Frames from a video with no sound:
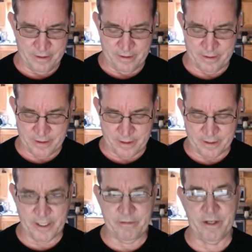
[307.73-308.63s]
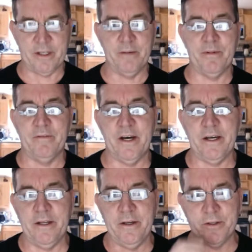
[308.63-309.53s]
Now, to give you a couple of
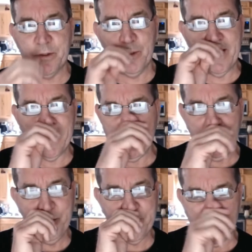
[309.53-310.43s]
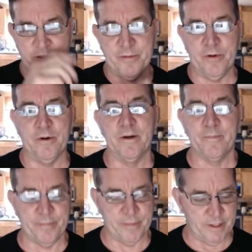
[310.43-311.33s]
ideas of what I use this for,
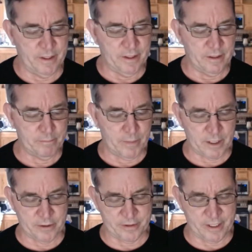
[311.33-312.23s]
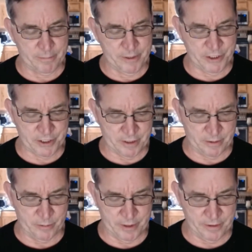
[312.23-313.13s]
models that I'll be
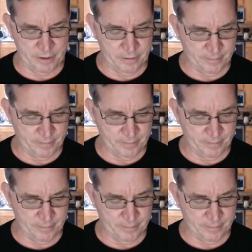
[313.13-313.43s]
sharing with you.